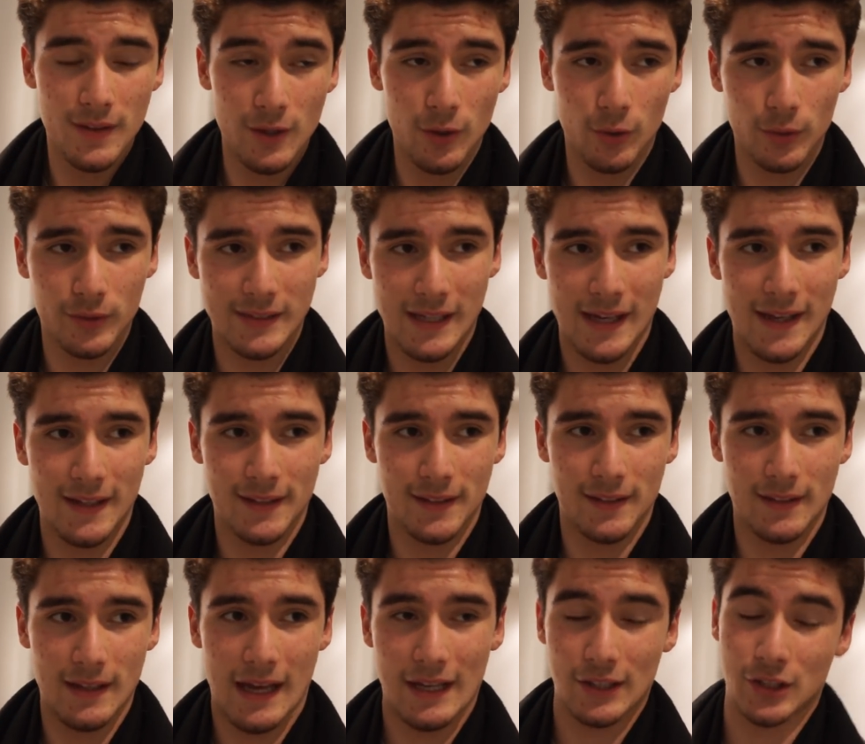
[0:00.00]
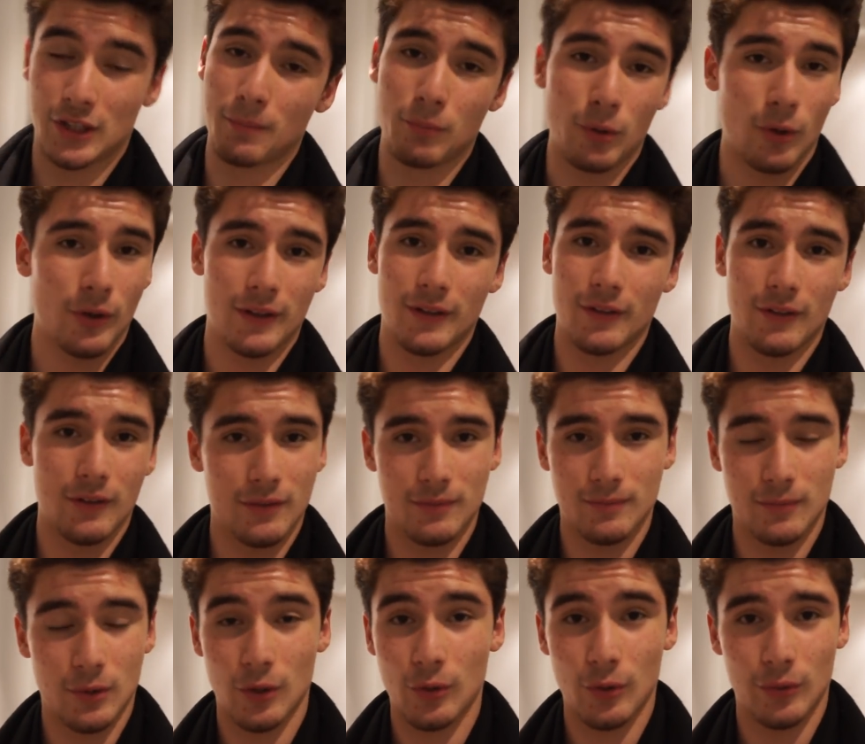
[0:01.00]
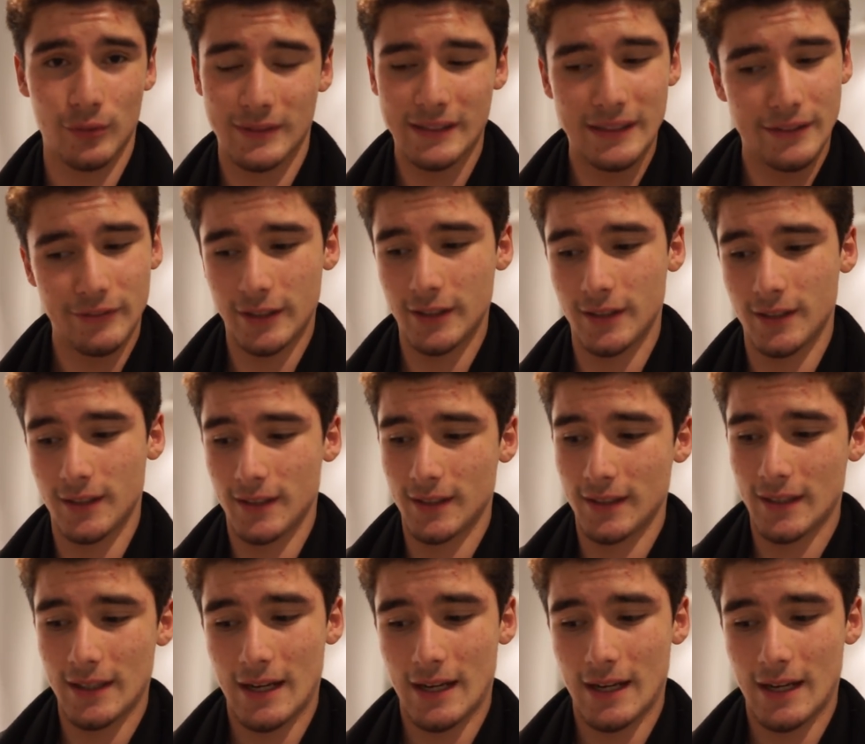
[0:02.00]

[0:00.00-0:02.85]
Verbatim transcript: old tenant actually brought in her own TV,